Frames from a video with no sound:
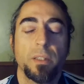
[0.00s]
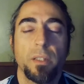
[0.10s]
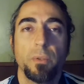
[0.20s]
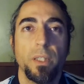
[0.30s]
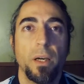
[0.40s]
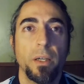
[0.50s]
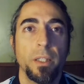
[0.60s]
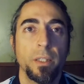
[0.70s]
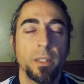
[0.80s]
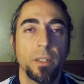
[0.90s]

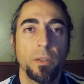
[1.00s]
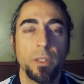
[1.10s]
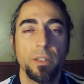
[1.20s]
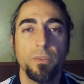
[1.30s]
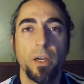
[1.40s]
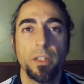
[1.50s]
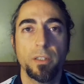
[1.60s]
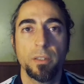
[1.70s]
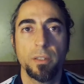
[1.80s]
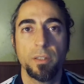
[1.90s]
relying on a
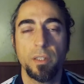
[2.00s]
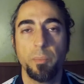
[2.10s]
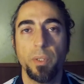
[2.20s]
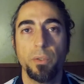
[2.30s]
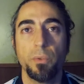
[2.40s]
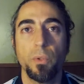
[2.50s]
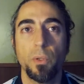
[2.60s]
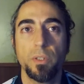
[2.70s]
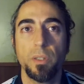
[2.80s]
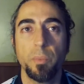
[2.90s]
device, CPU
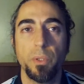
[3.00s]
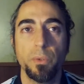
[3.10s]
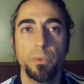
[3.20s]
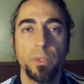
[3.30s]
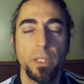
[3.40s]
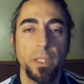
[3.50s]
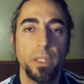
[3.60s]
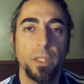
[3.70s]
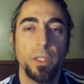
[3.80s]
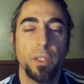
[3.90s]
or GPU,
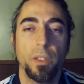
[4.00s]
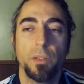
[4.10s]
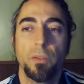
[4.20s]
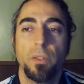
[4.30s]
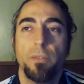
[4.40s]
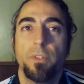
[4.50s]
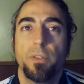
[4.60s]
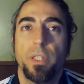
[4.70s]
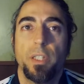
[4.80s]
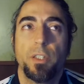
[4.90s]
to
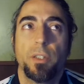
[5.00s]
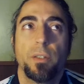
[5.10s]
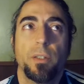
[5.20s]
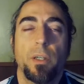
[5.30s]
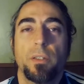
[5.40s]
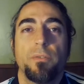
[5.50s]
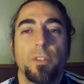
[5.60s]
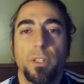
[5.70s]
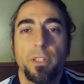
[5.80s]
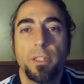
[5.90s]
leverage
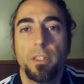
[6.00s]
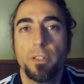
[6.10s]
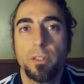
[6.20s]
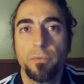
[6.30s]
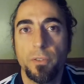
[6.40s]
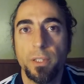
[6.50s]
artificial intelligence for